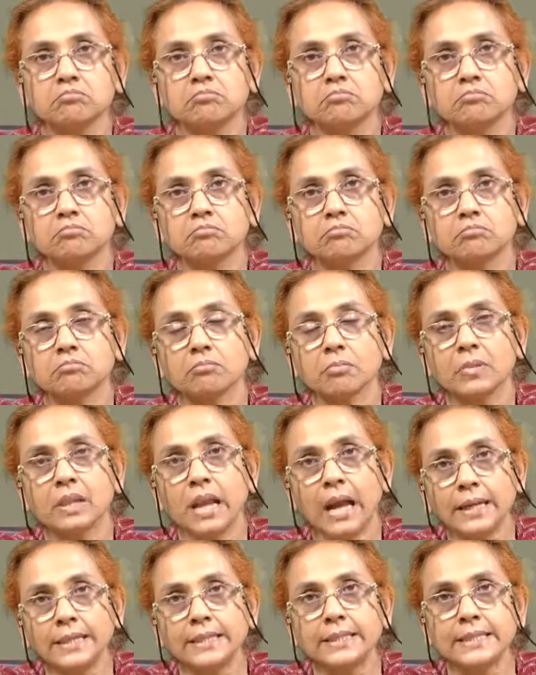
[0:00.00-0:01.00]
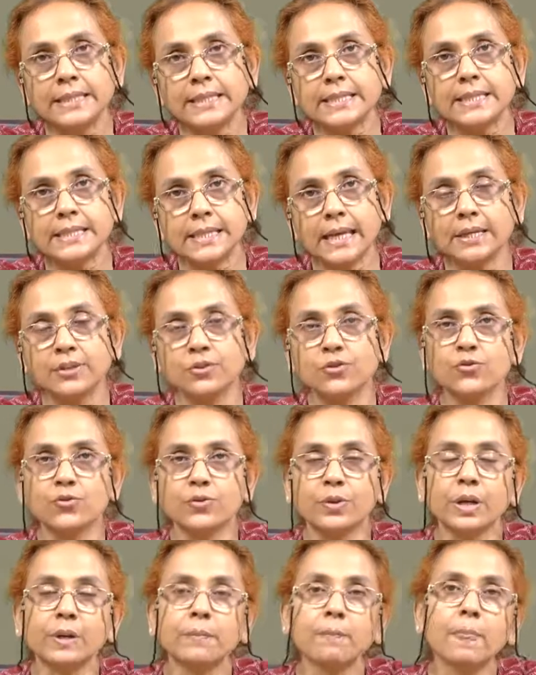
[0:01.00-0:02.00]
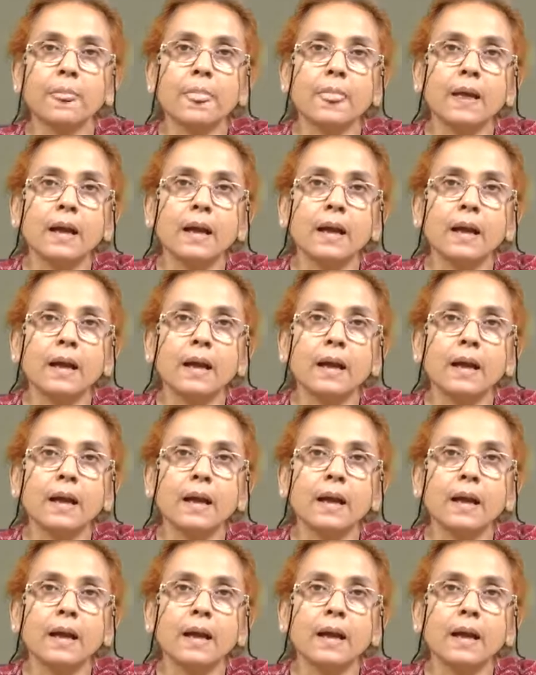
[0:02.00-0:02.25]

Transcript: um, uh, 19th century,